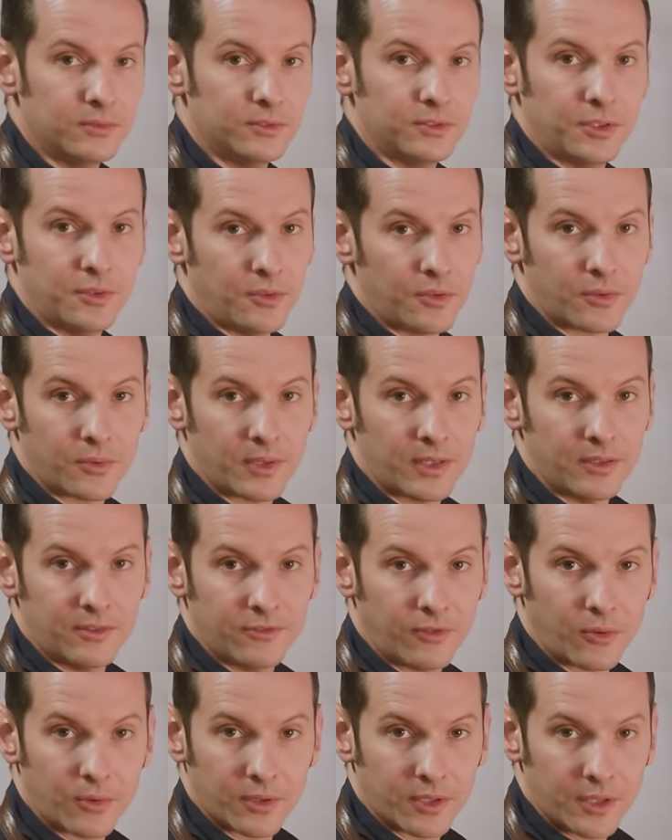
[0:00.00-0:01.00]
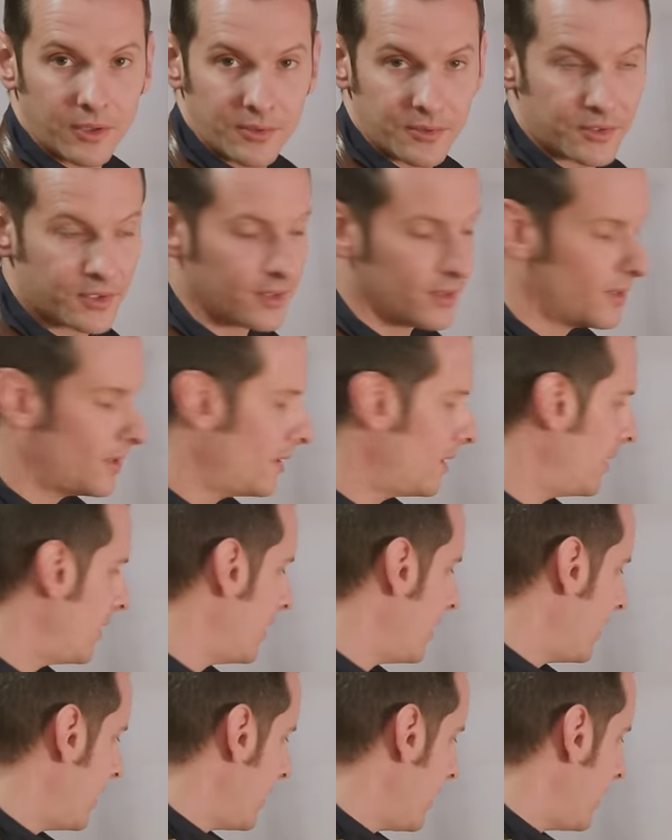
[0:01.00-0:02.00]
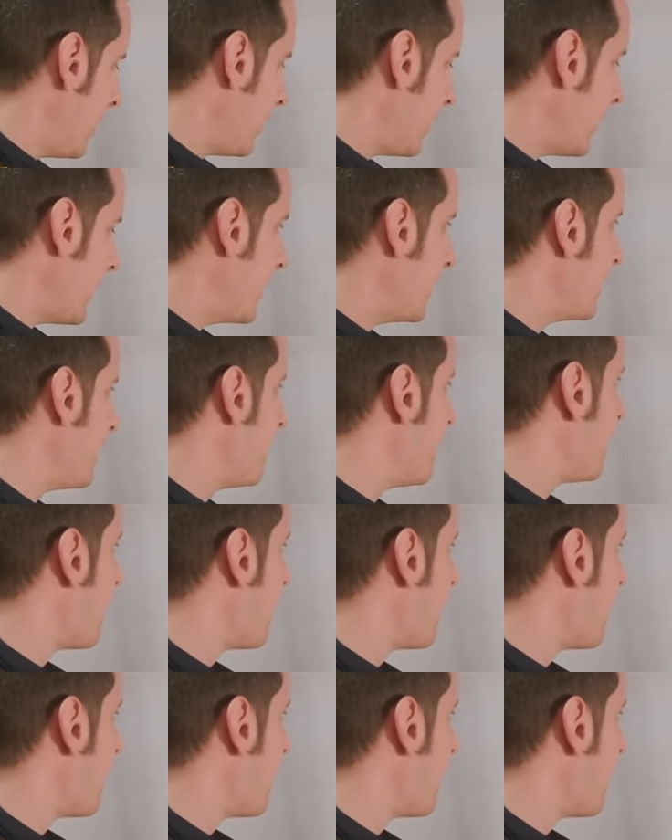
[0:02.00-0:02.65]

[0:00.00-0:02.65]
two, three, four coats. All right.